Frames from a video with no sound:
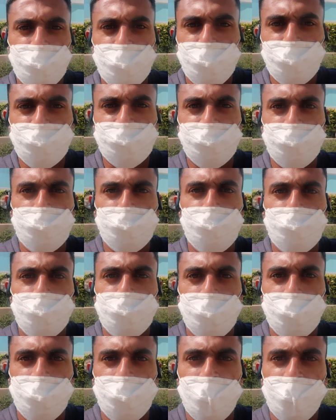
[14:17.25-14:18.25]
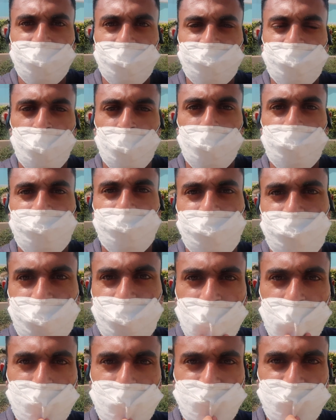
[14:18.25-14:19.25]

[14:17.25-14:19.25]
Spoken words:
Those who liked, comment, subscribe,